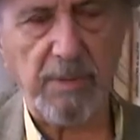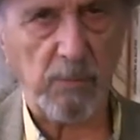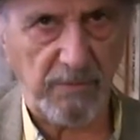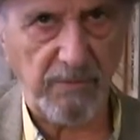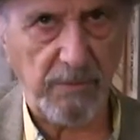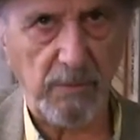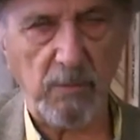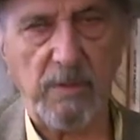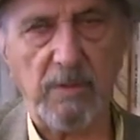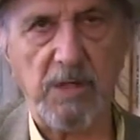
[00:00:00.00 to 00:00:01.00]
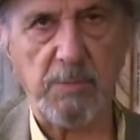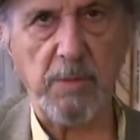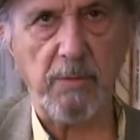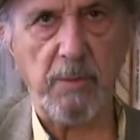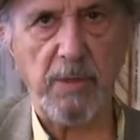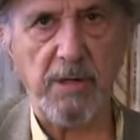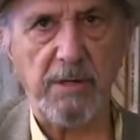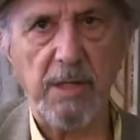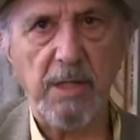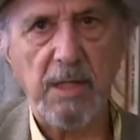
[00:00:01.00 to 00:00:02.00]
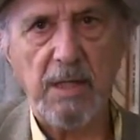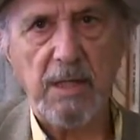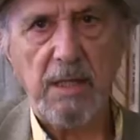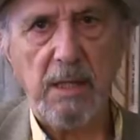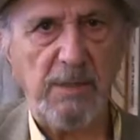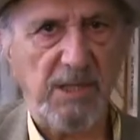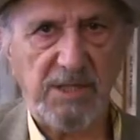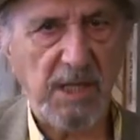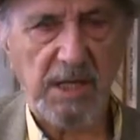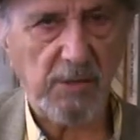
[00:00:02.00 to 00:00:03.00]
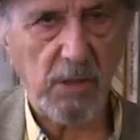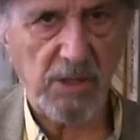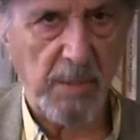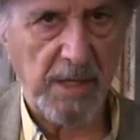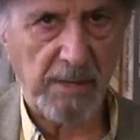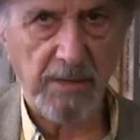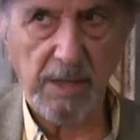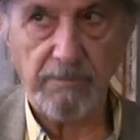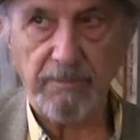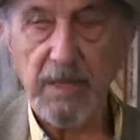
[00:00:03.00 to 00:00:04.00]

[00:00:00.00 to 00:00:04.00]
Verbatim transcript: But that's been repaired. I mean, it's kind of a cosmetic thing.